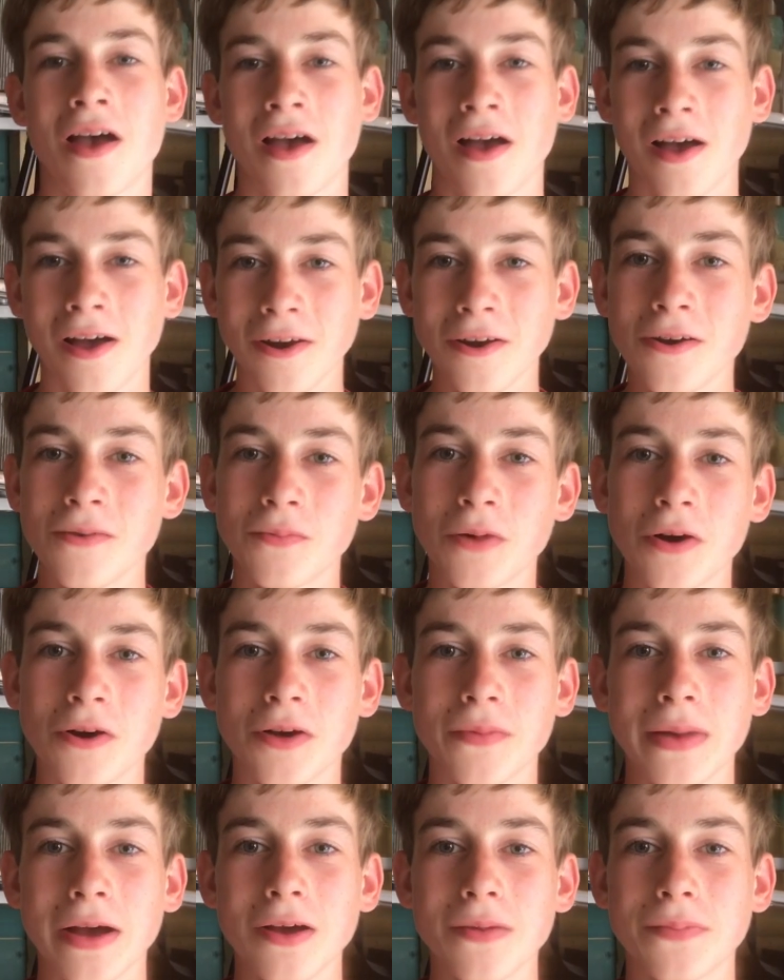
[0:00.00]
Hello and welcome,
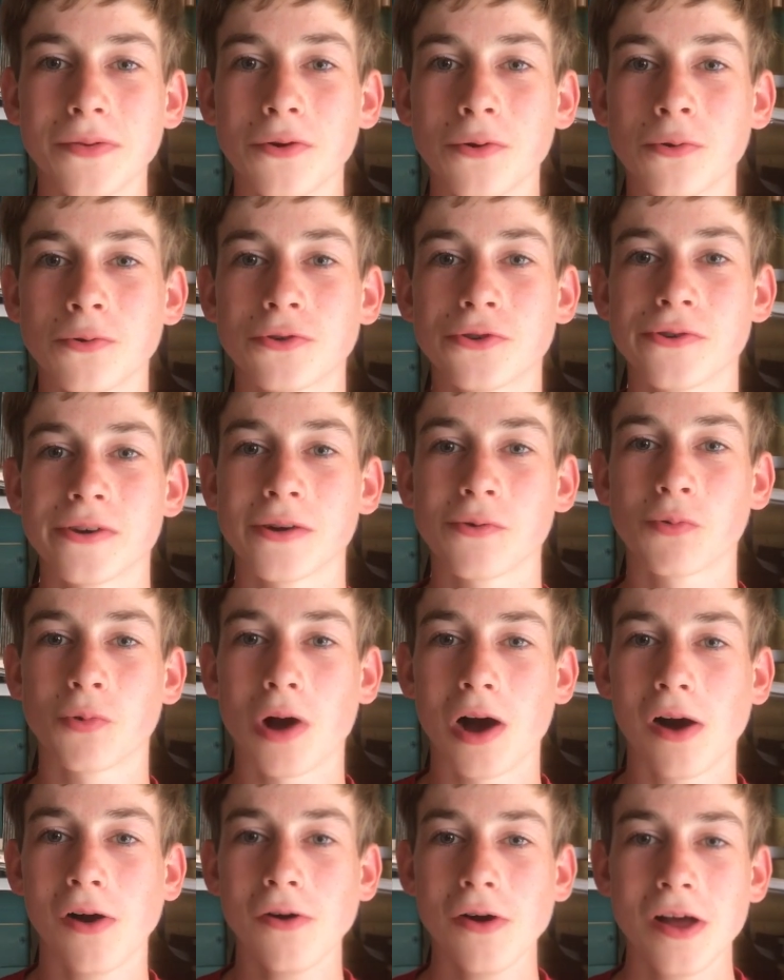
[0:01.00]
hope you're all doing
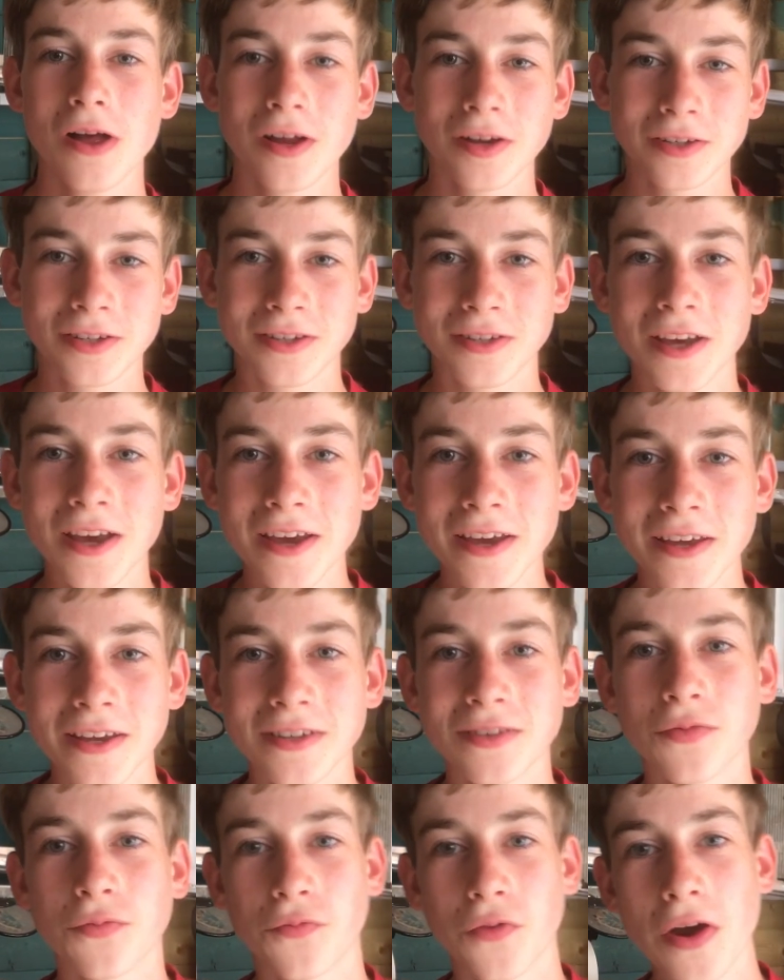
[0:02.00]
well. Today is a
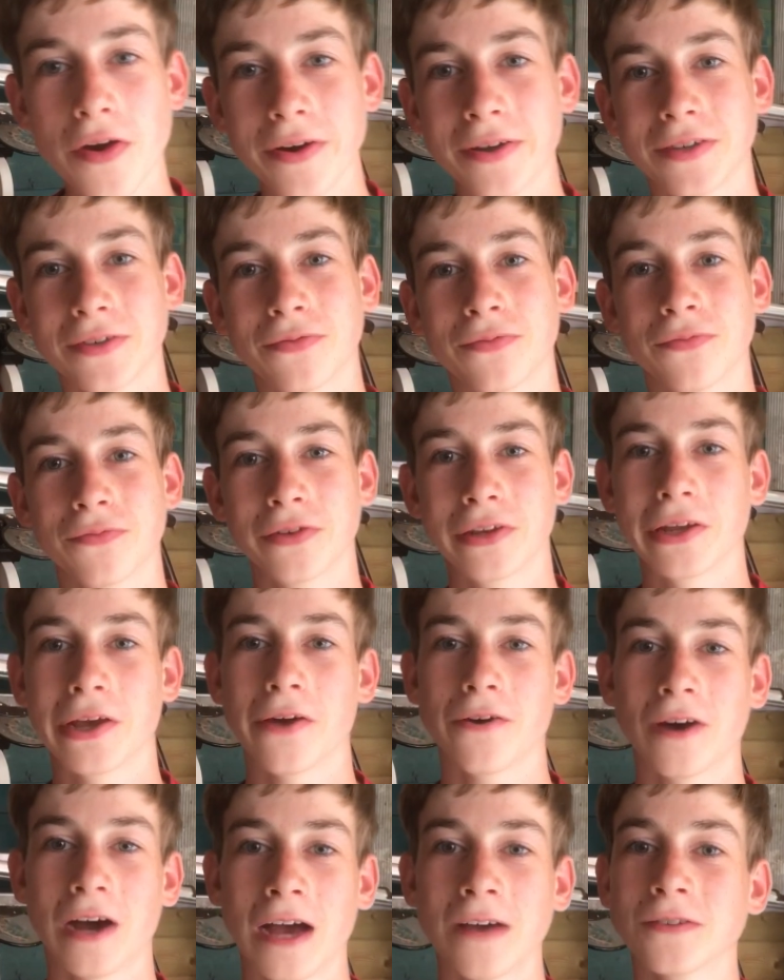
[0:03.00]
very different video.
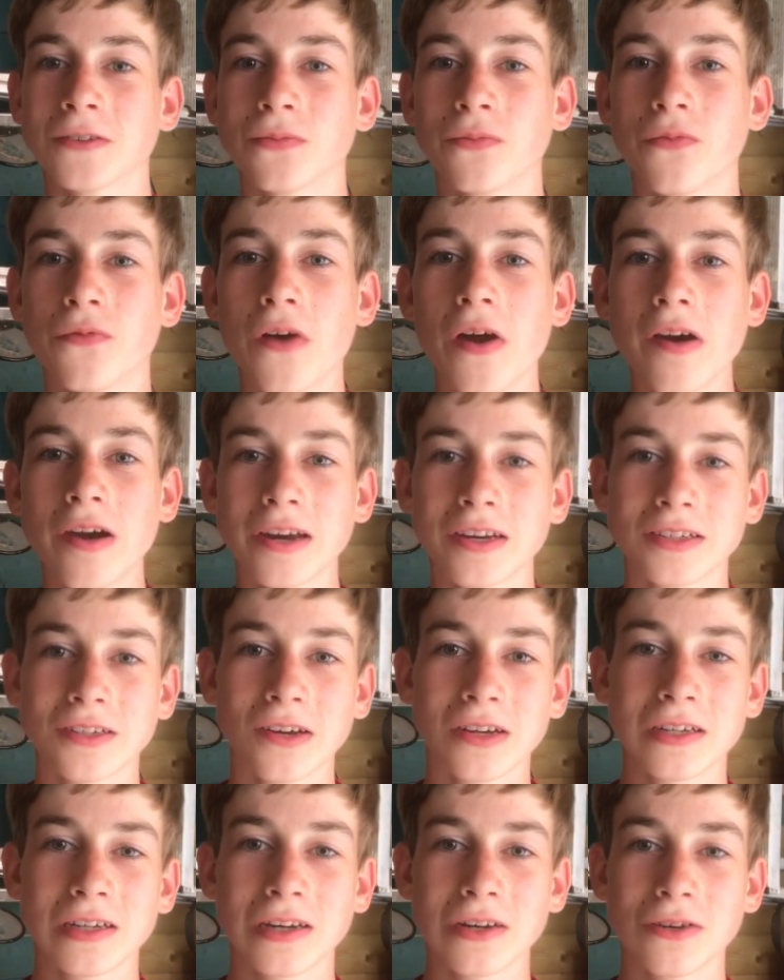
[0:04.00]
I have some very
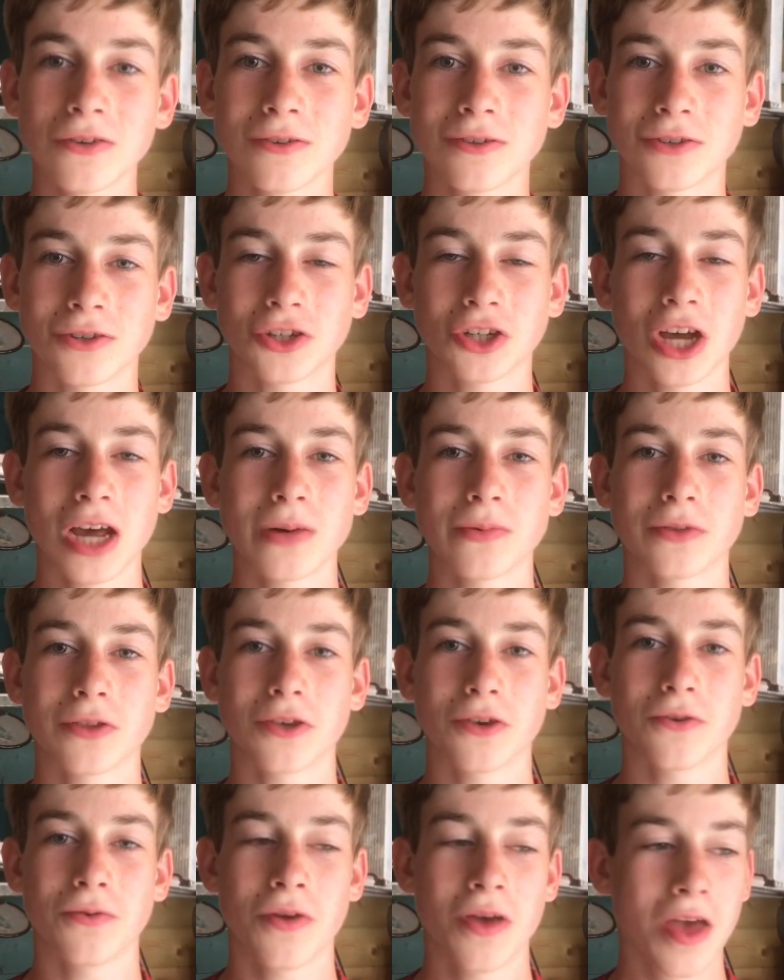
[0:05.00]
exciting news to share with
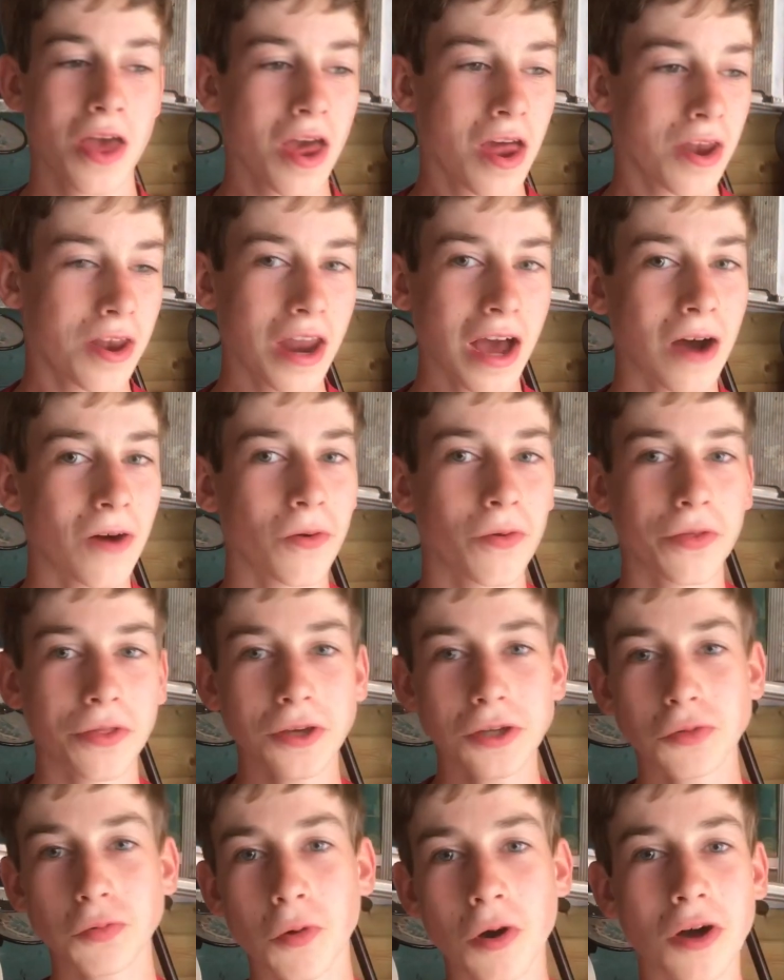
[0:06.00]
you. Now,
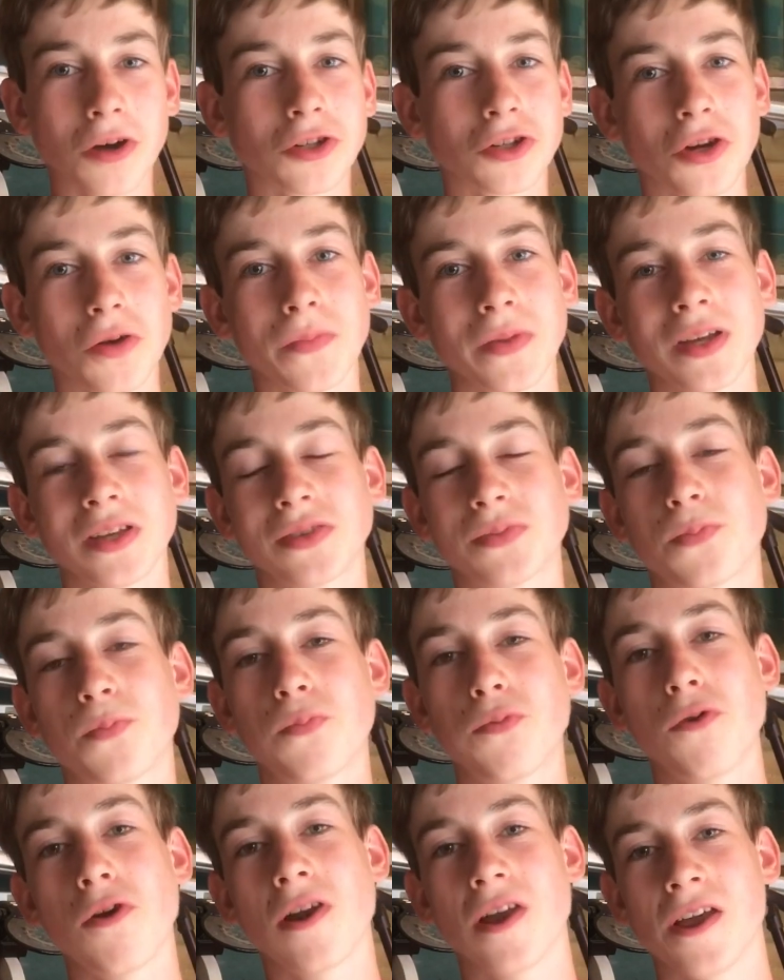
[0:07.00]
this workshop is
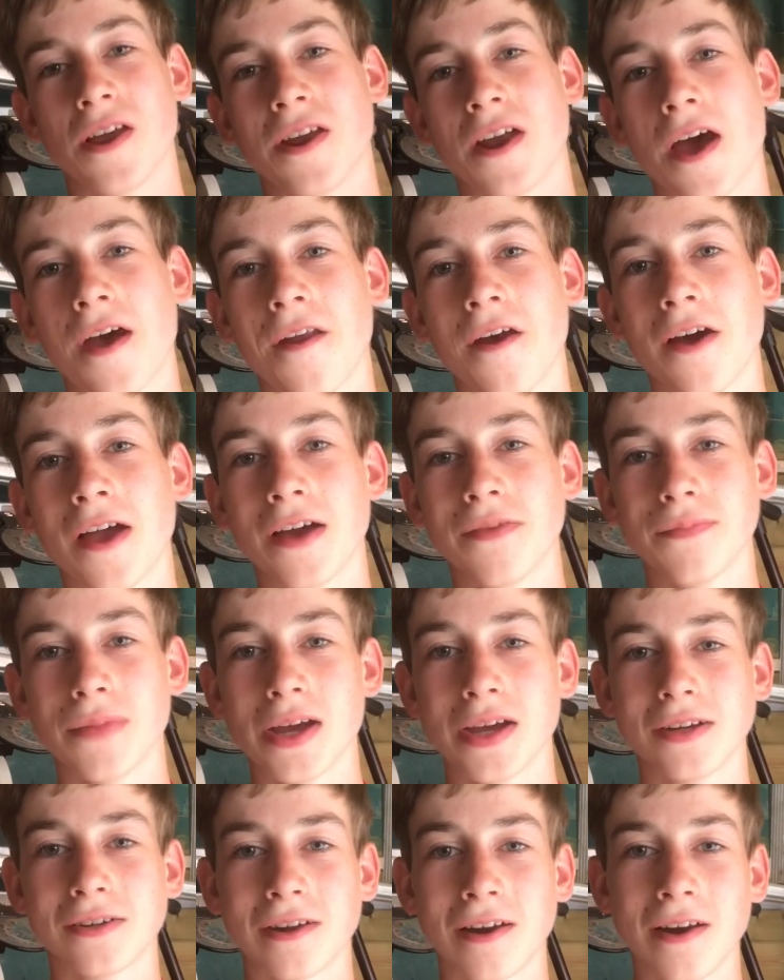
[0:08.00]
brilliant and I have
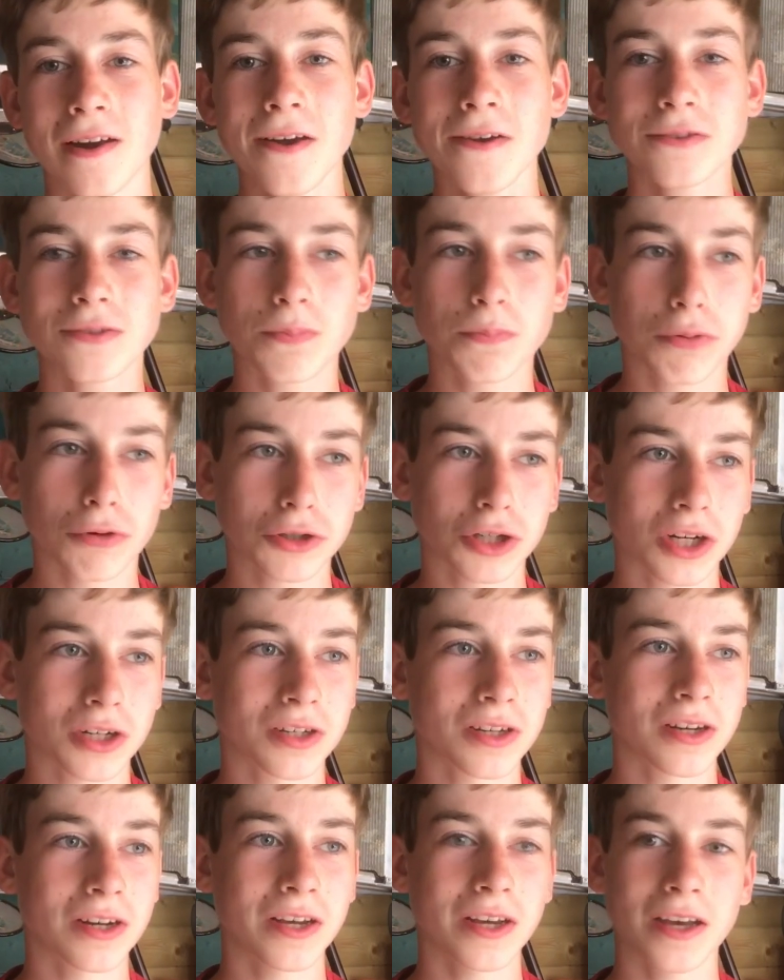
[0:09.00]
made loads of projects
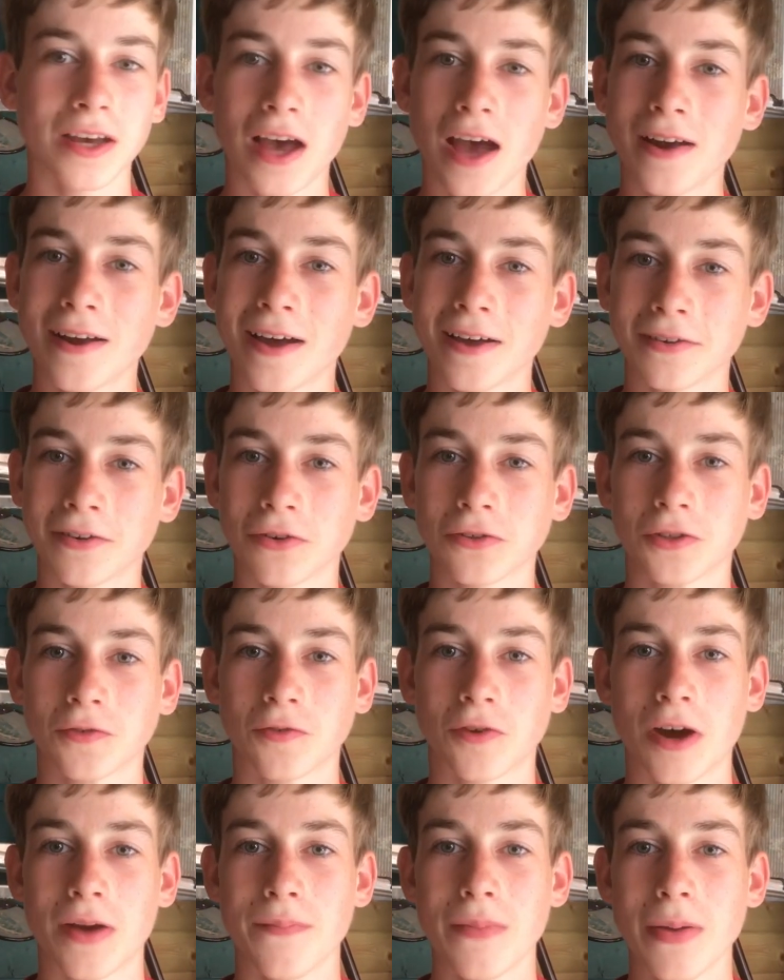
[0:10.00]
in here and had lots of
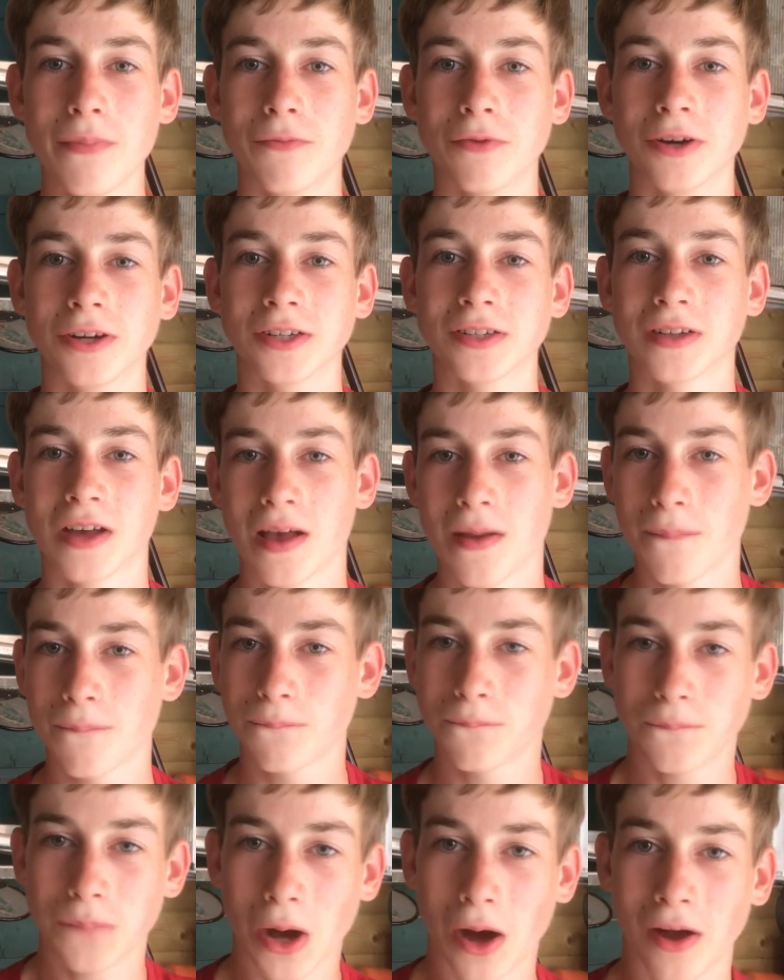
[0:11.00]
great memories.
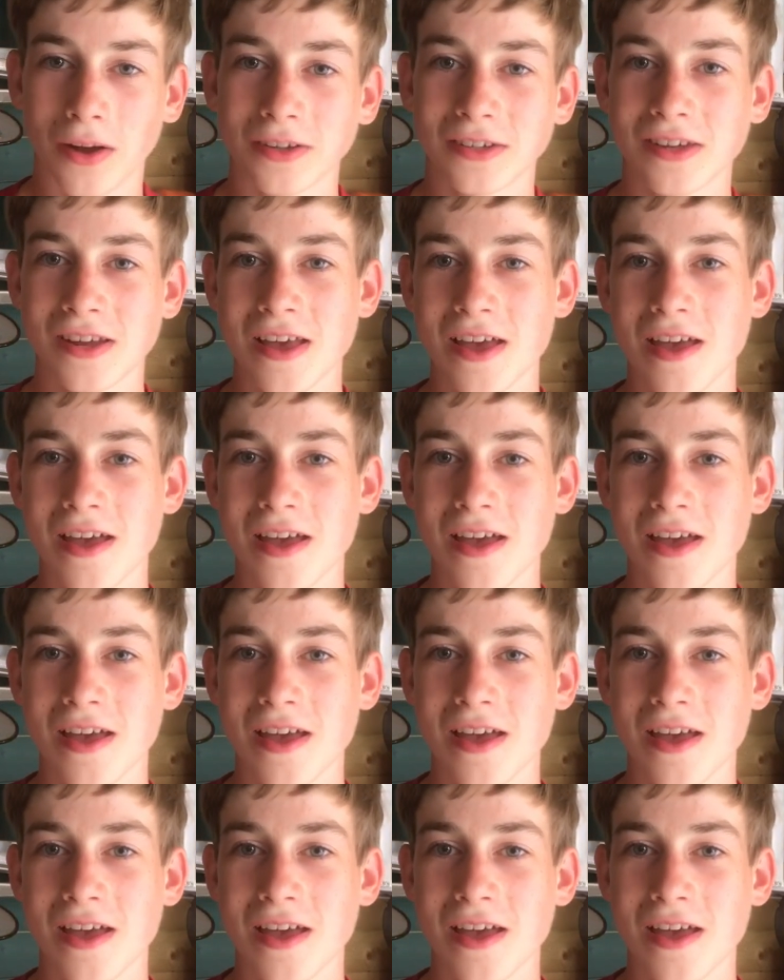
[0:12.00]
But